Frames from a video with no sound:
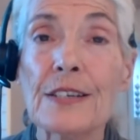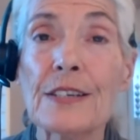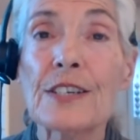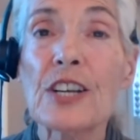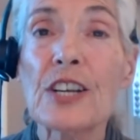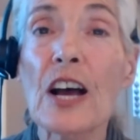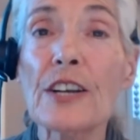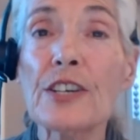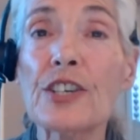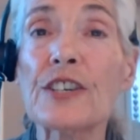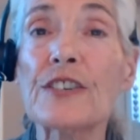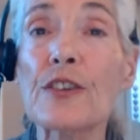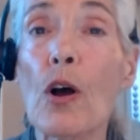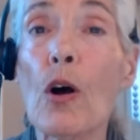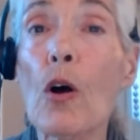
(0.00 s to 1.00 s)
Touch
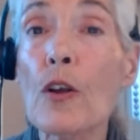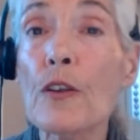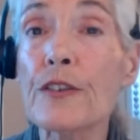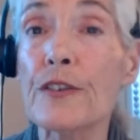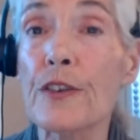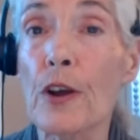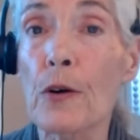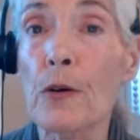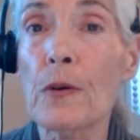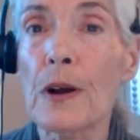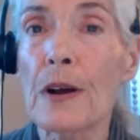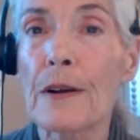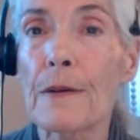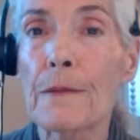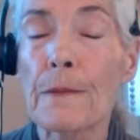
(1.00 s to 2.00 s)
is also
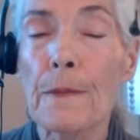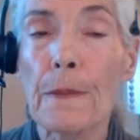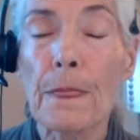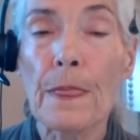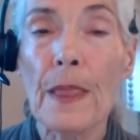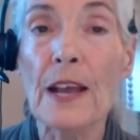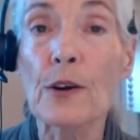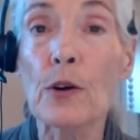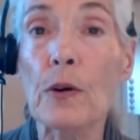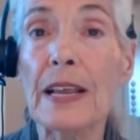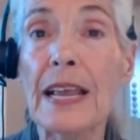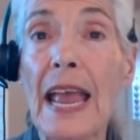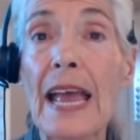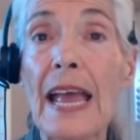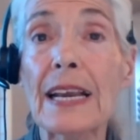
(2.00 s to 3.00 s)
an
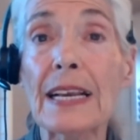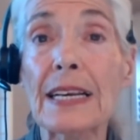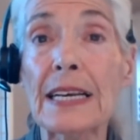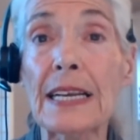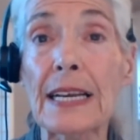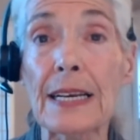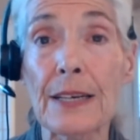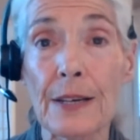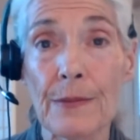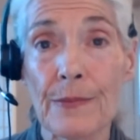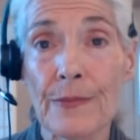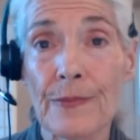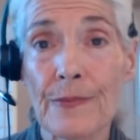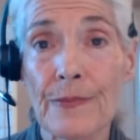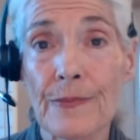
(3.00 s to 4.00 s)
organic need.
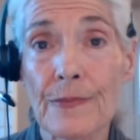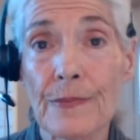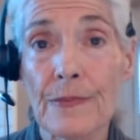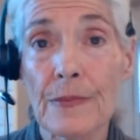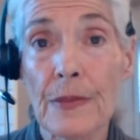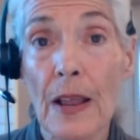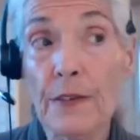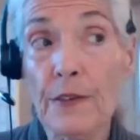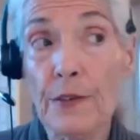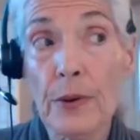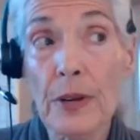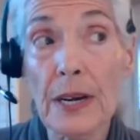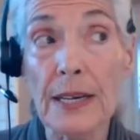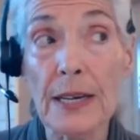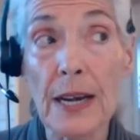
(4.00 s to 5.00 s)
It's
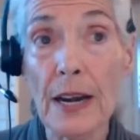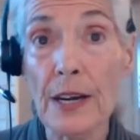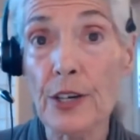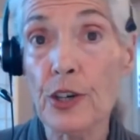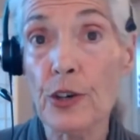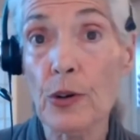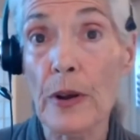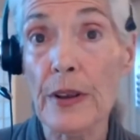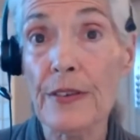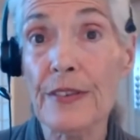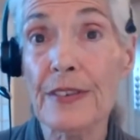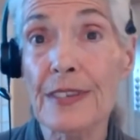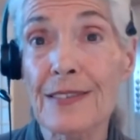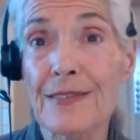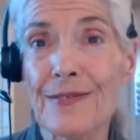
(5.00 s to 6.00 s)
really not a choice,
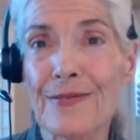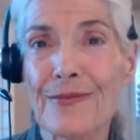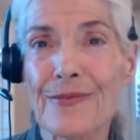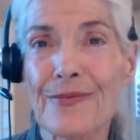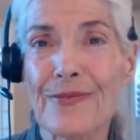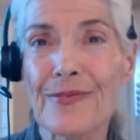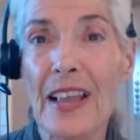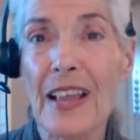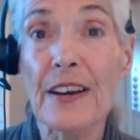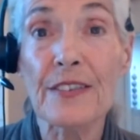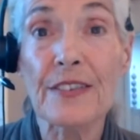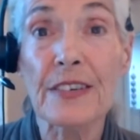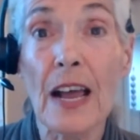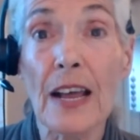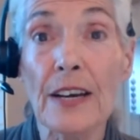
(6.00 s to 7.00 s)
and it's
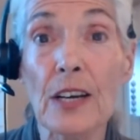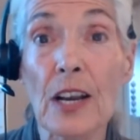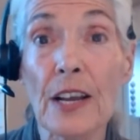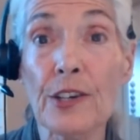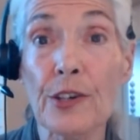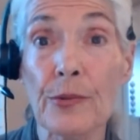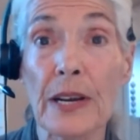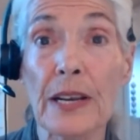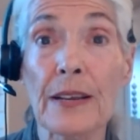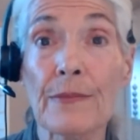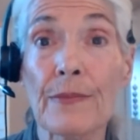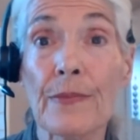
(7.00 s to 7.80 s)
not a luxury.